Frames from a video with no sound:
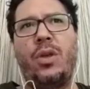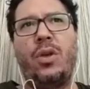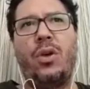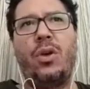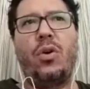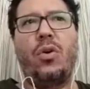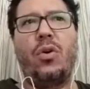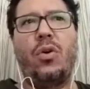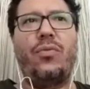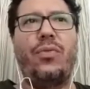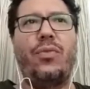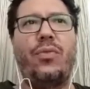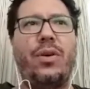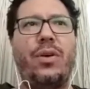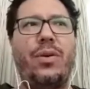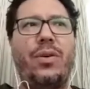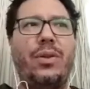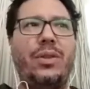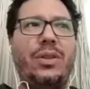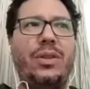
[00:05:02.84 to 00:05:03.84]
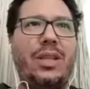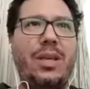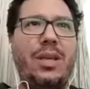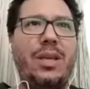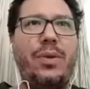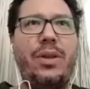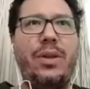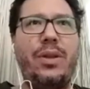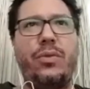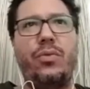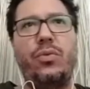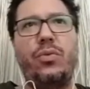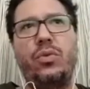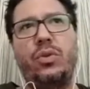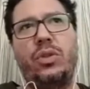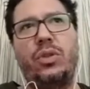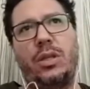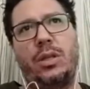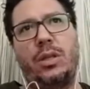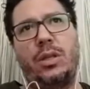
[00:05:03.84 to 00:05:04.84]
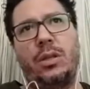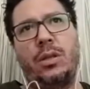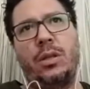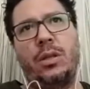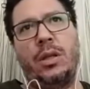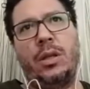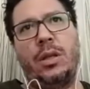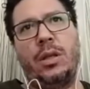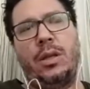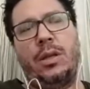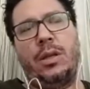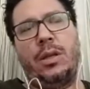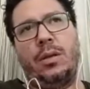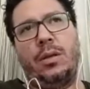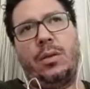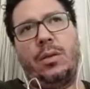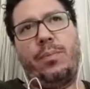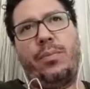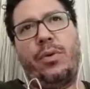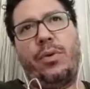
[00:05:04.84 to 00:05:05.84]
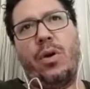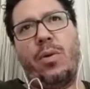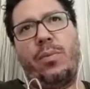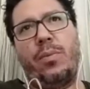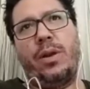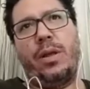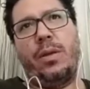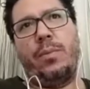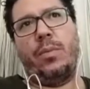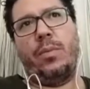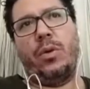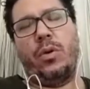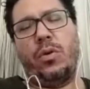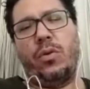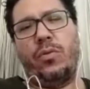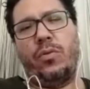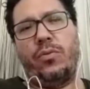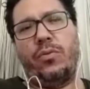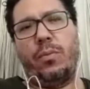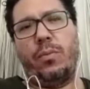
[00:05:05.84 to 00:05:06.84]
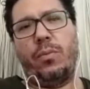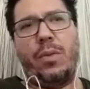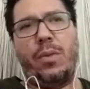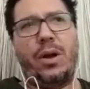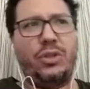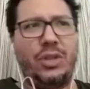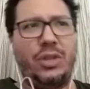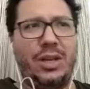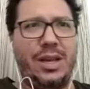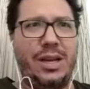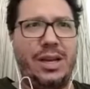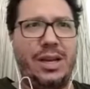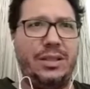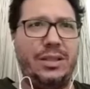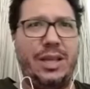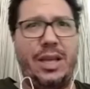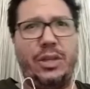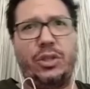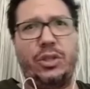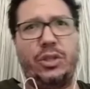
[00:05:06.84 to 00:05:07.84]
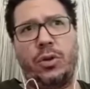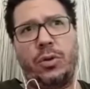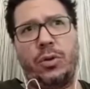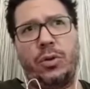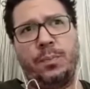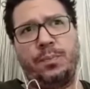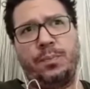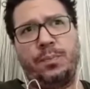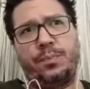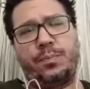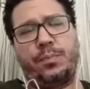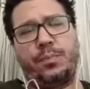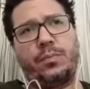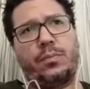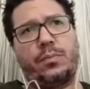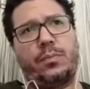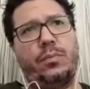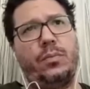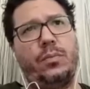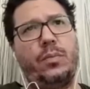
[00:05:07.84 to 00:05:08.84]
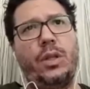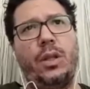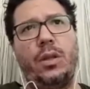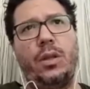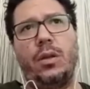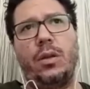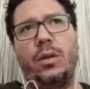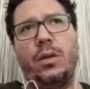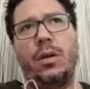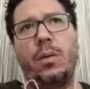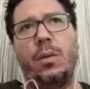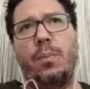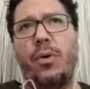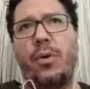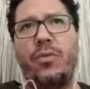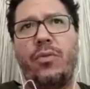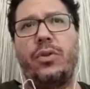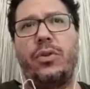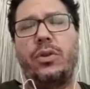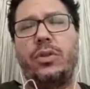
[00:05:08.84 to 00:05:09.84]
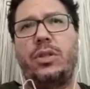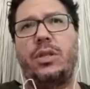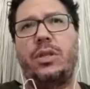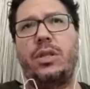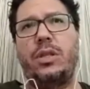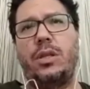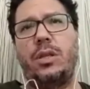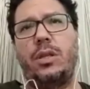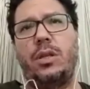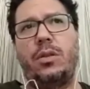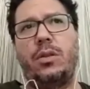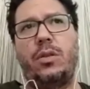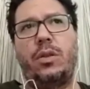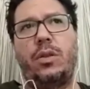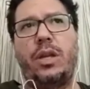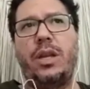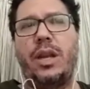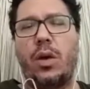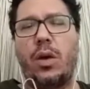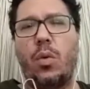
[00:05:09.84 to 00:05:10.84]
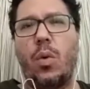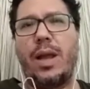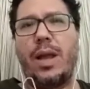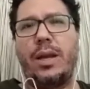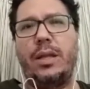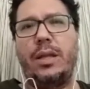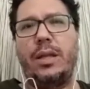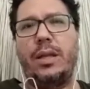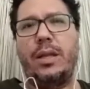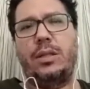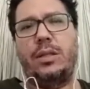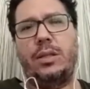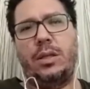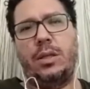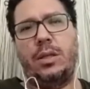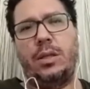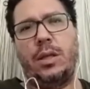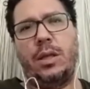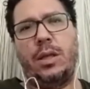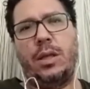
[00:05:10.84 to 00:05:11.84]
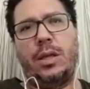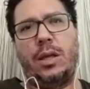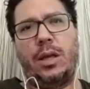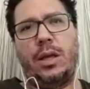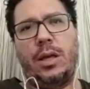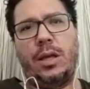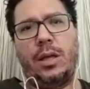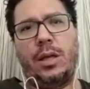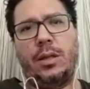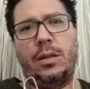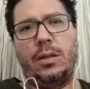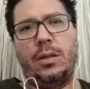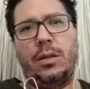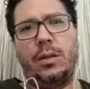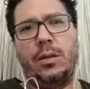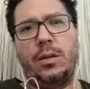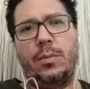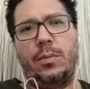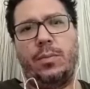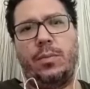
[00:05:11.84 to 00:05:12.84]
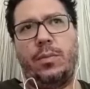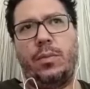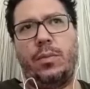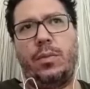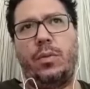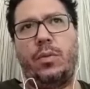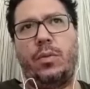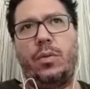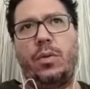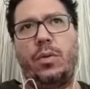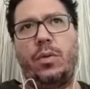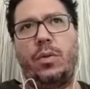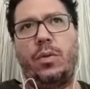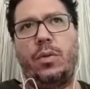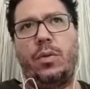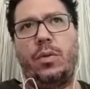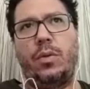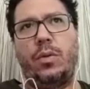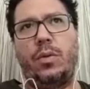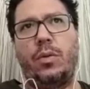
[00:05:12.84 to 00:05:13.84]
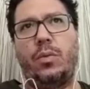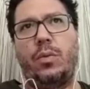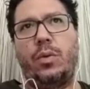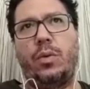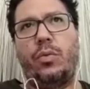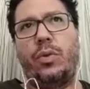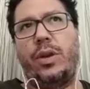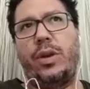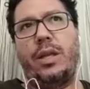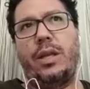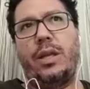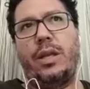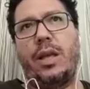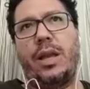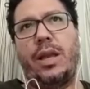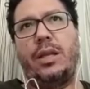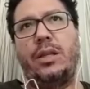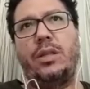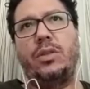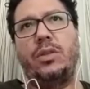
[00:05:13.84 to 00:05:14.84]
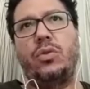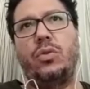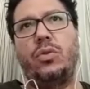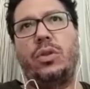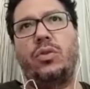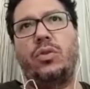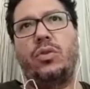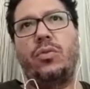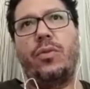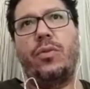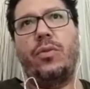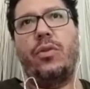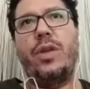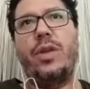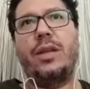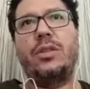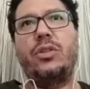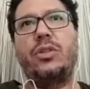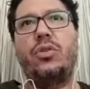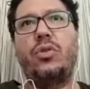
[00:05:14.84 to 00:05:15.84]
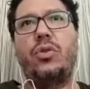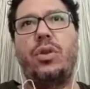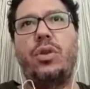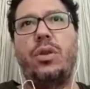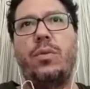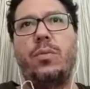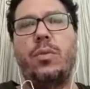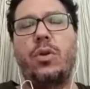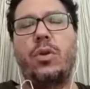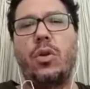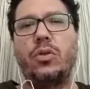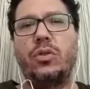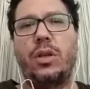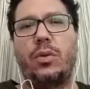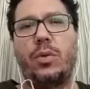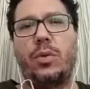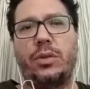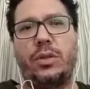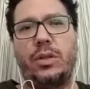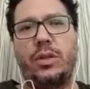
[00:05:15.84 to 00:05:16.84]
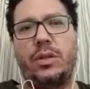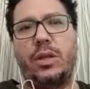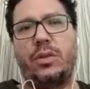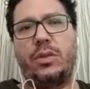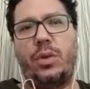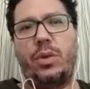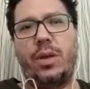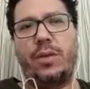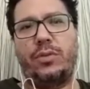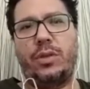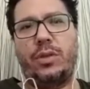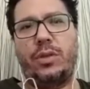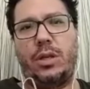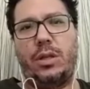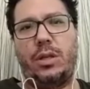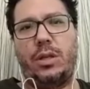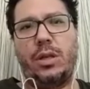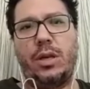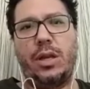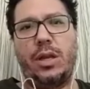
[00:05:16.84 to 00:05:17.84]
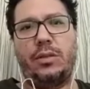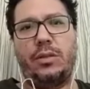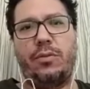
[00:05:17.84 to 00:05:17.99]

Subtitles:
of a deeply rooted problem of marginalization, poverty, inequality, and really getting into very extreme consequences, as we have seen in the last few